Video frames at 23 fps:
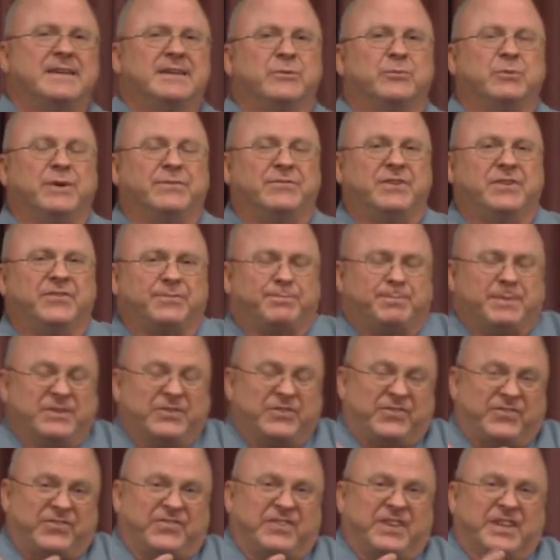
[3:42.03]
We've just been
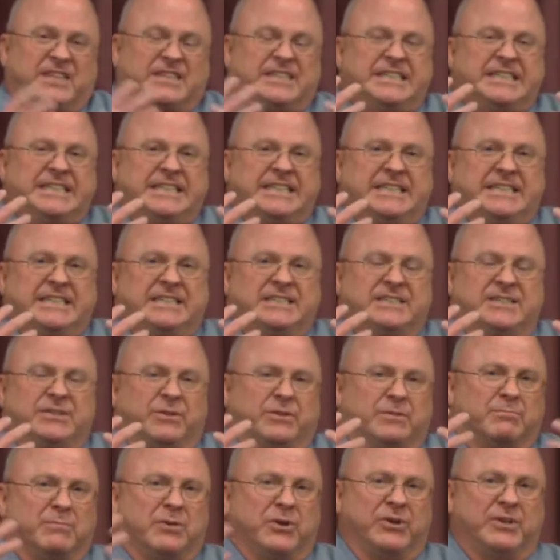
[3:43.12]
sucked in to the
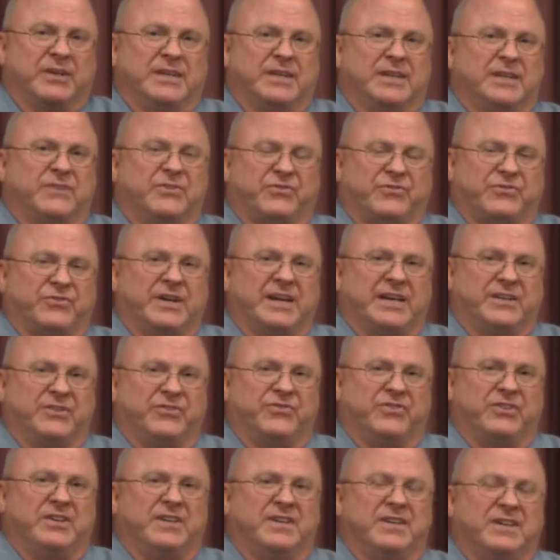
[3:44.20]
marketing
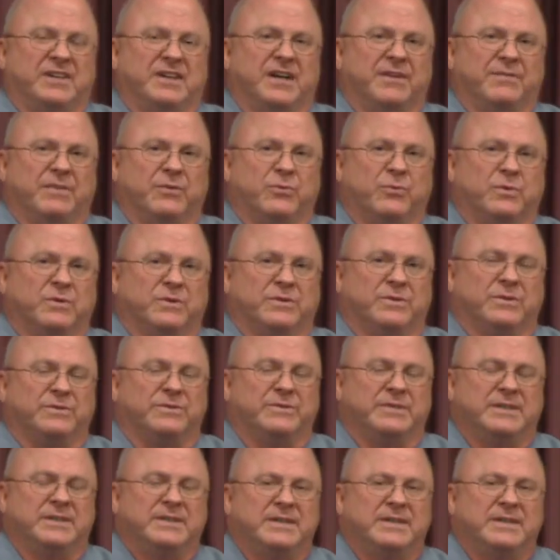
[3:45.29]
strategy of the world.